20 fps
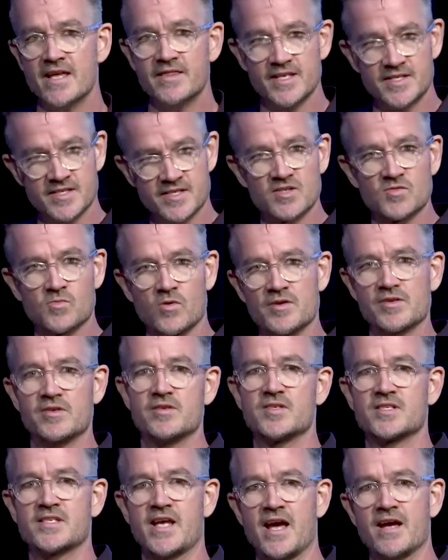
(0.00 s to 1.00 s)
this is what you
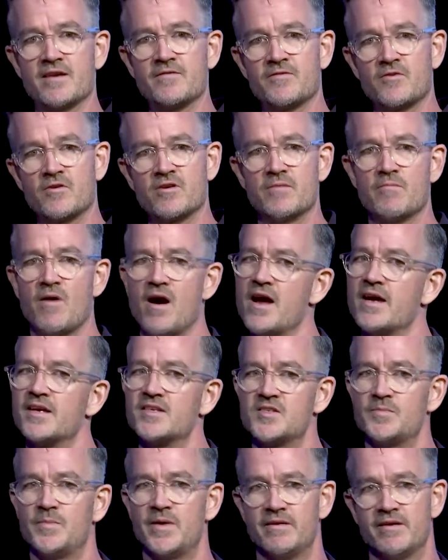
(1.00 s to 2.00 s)
stand for, and my
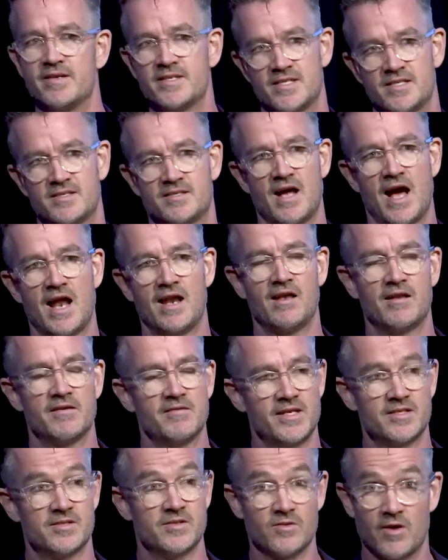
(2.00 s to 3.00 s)
experience is
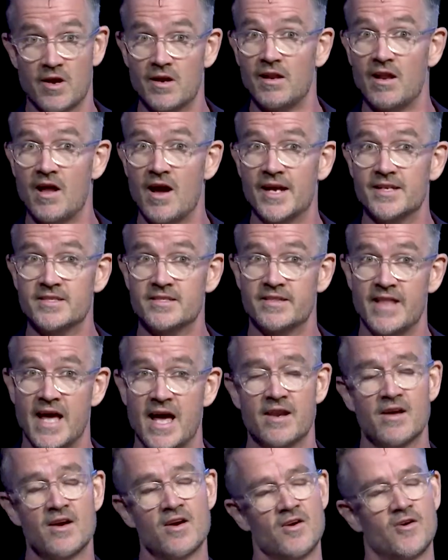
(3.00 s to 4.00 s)
not aligned to
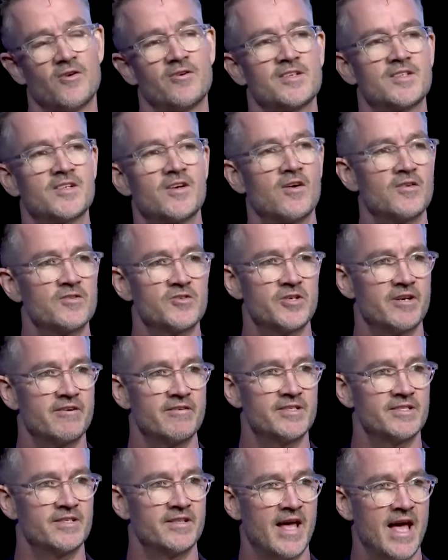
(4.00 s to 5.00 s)
that or is contrary
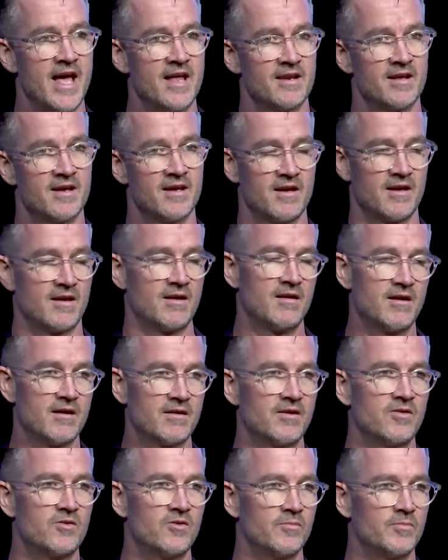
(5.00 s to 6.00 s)
to that, I'm
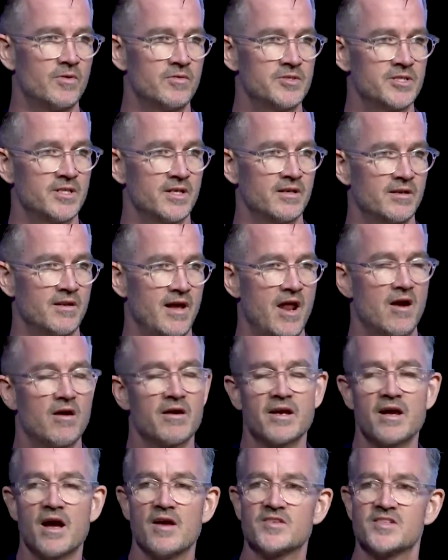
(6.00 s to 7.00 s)
going to call bullshit. And I'm
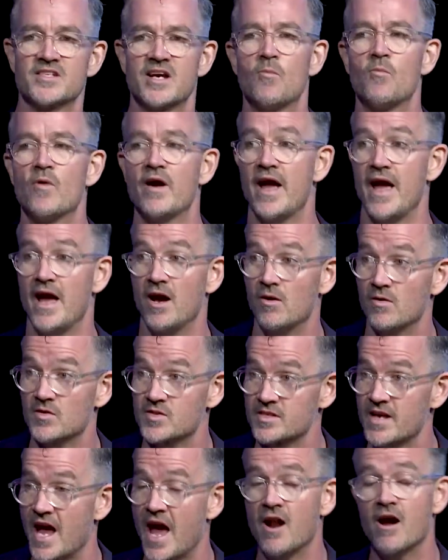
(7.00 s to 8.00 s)
going to go somewhere
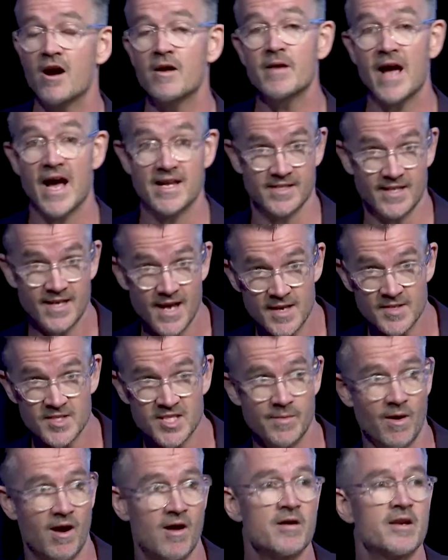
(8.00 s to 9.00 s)
else. And as a
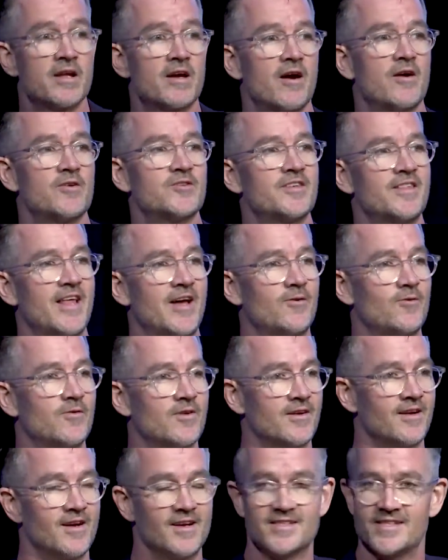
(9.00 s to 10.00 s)
customer, I'm going to go to that
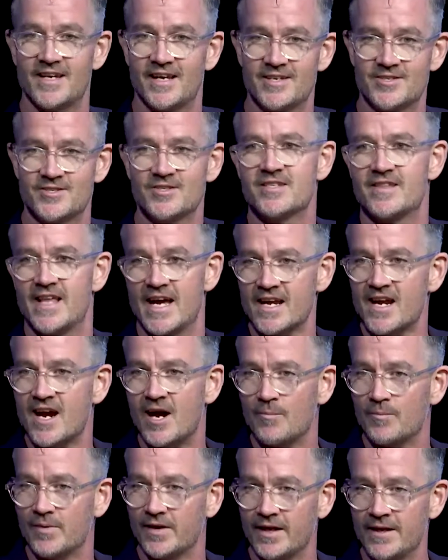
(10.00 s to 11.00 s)
organisation, to that
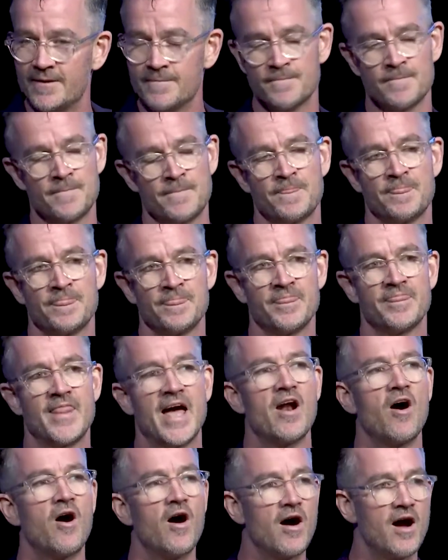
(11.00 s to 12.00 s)
company
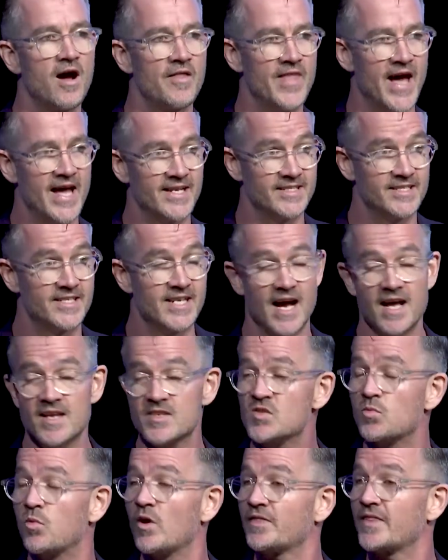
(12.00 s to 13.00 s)
that
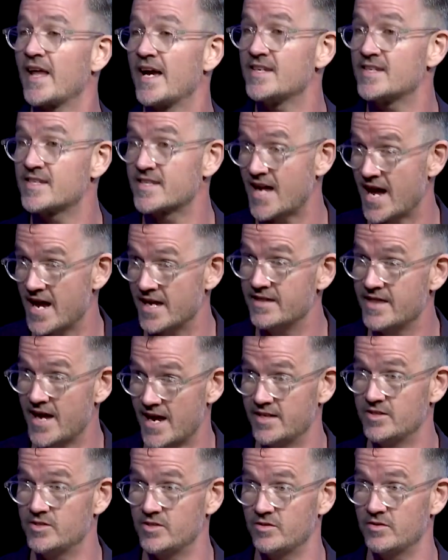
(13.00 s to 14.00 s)
does what they say
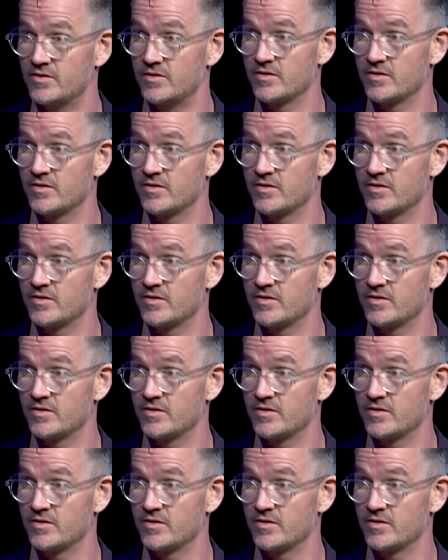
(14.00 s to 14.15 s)
they do.